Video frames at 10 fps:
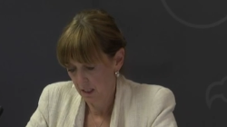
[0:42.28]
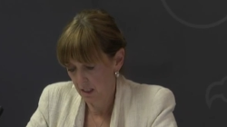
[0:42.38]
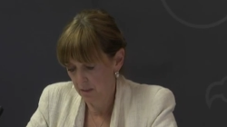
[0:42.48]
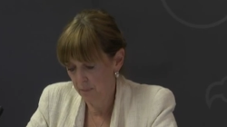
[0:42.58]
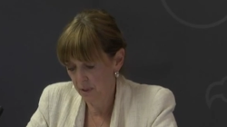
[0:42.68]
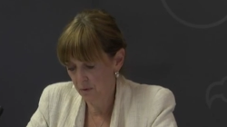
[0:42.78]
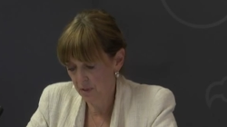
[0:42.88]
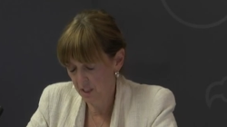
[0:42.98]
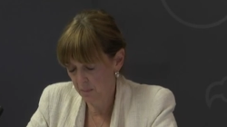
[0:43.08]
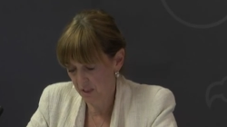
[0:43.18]
He
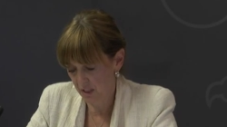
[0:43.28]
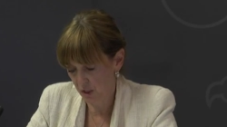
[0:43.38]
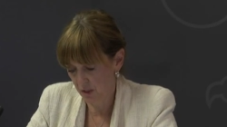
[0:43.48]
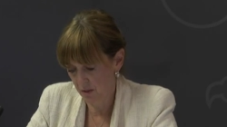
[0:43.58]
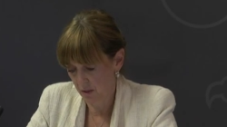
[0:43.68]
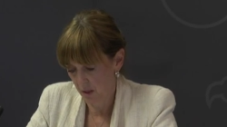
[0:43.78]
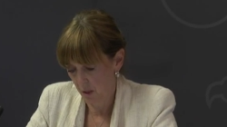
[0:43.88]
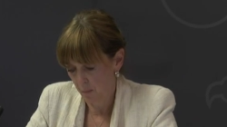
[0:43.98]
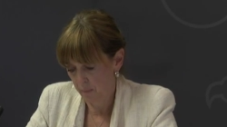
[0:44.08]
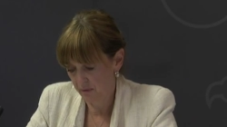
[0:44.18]
abused his position
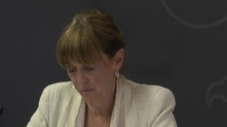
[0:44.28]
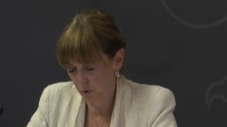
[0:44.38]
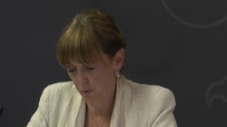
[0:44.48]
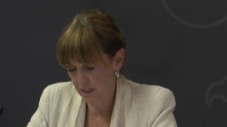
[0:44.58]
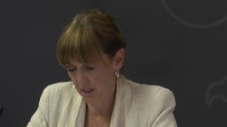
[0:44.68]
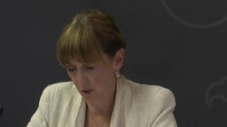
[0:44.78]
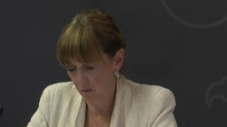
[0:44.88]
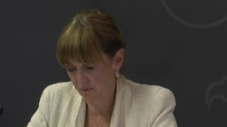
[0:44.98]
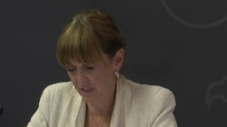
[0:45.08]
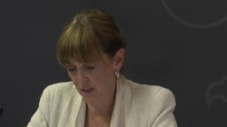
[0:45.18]
by forwarding
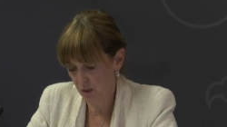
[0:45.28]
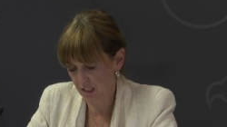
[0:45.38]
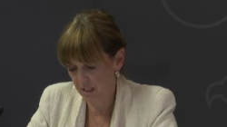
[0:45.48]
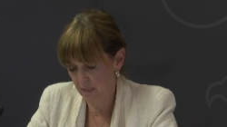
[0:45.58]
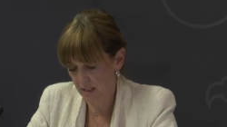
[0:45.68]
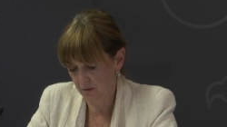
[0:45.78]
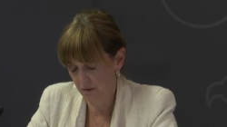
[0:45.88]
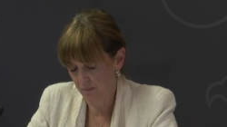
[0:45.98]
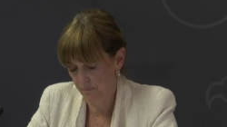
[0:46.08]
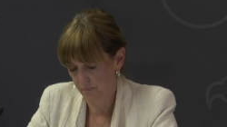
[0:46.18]
confidential
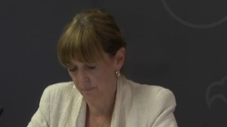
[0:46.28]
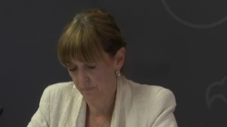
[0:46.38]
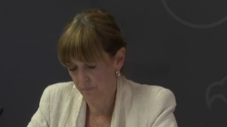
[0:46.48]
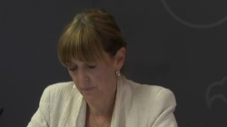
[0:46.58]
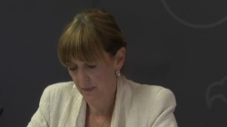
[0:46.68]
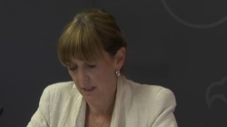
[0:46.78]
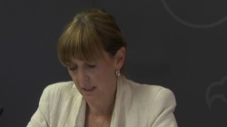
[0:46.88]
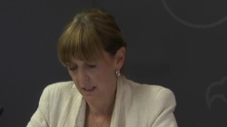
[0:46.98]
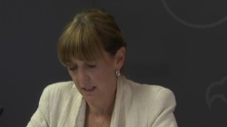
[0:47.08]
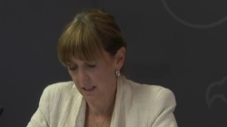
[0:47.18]
emails,
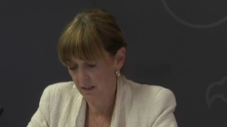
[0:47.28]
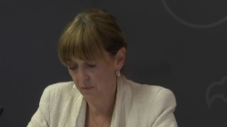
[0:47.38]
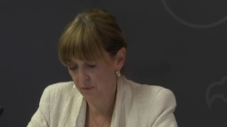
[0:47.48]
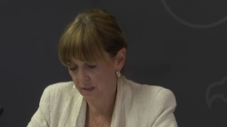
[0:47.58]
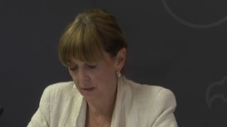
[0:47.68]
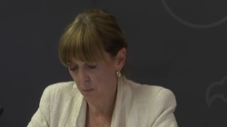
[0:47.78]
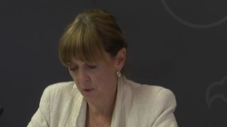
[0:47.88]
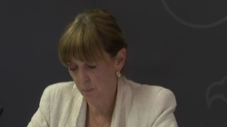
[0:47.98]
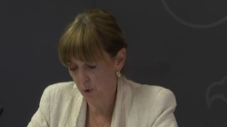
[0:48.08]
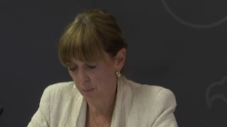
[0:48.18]
interfering
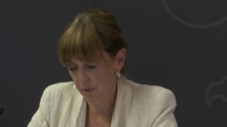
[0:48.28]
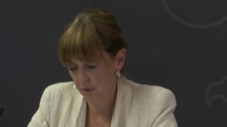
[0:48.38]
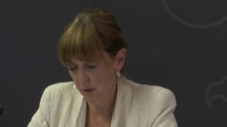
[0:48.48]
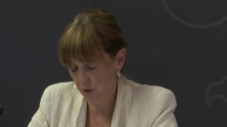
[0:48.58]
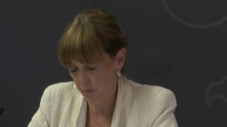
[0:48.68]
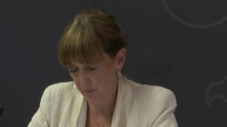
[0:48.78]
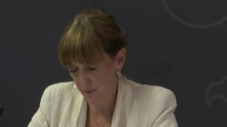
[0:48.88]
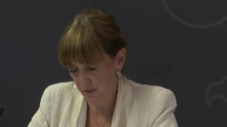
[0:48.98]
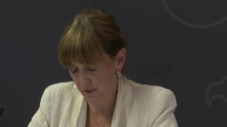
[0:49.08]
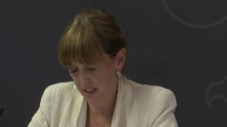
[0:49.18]
with a proper recruitment
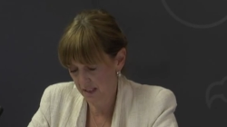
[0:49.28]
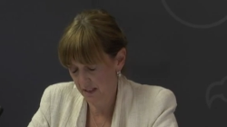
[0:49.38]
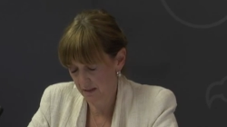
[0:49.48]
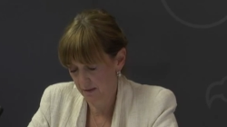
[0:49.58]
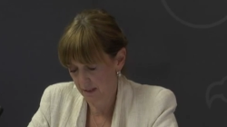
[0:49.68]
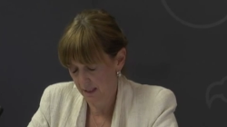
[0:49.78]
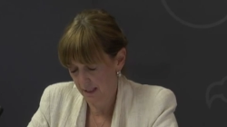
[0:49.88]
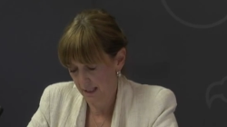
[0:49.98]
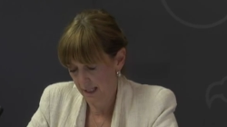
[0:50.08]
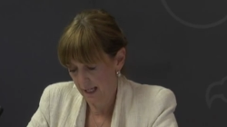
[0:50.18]
process,
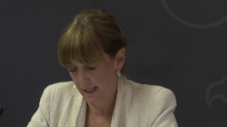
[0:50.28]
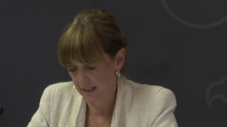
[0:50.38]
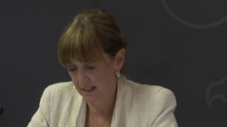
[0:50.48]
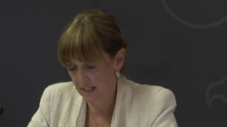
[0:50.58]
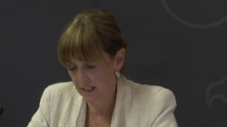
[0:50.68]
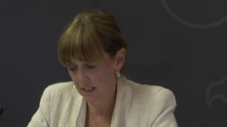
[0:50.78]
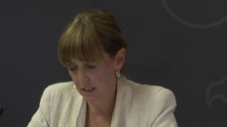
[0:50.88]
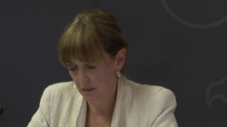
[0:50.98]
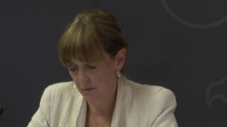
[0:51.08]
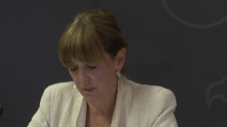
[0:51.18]
and
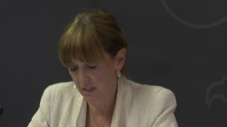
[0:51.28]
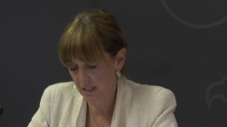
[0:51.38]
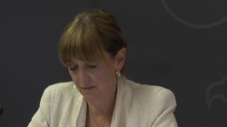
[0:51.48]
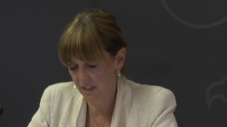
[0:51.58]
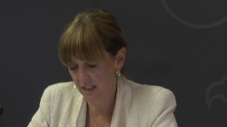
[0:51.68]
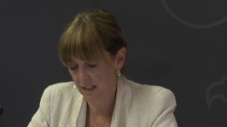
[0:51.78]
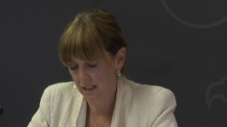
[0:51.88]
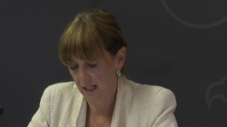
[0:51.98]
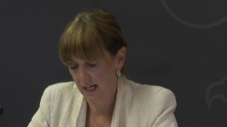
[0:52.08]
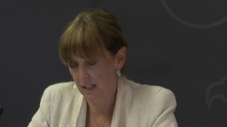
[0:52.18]
sending, receiving,
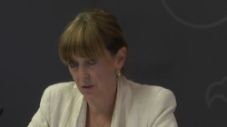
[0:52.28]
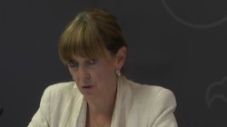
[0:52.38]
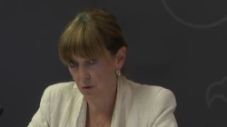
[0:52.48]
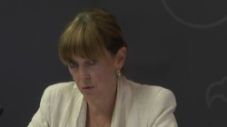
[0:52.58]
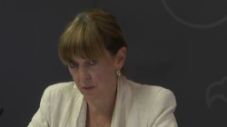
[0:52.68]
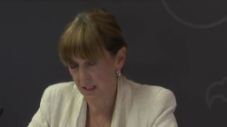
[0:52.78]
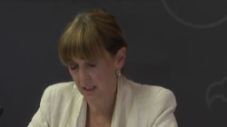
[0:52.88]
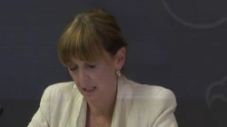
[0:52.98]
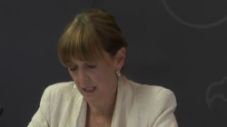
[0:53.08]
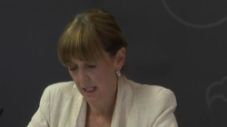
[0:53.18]
and storing
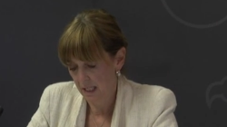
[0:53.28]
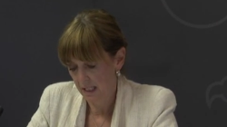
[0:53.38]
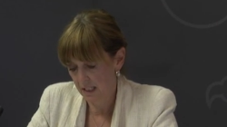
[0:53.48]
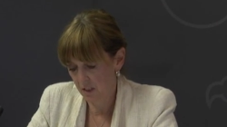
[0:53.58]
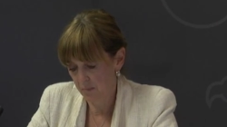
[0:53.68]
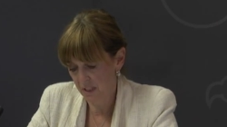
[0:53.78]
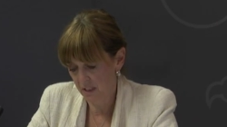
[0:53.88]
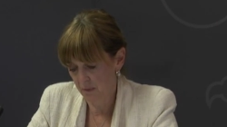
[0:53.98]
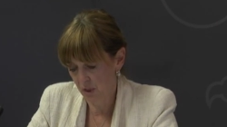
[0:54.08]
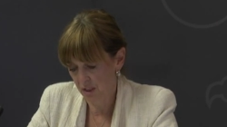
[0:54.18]
intimate
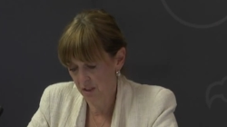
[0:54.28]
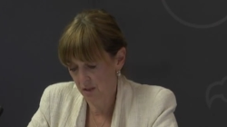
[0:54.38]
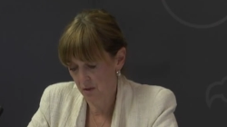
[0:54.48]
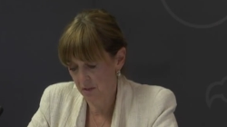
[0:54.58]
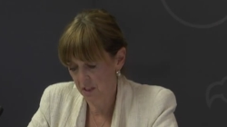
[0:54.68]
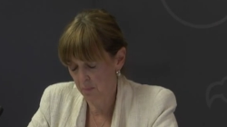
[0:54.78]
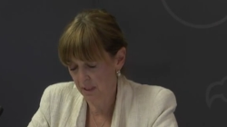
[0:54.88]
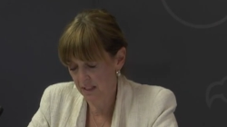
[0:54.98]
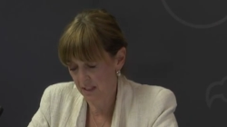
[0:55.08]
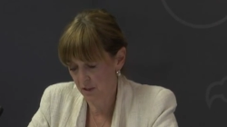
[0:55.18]
images on his
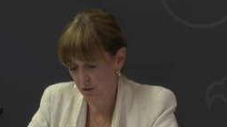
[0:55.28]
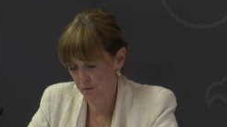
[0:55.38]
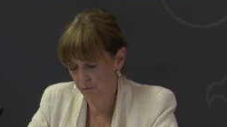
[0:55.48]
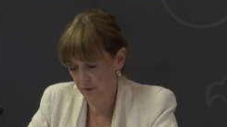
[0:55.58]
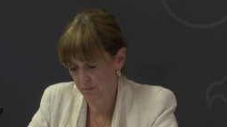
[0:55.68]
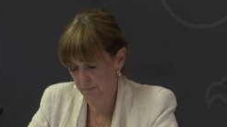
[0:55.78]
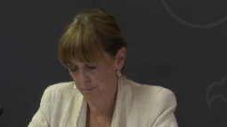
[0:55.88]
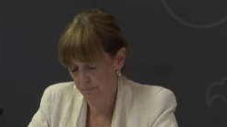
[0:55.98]
police issue phone.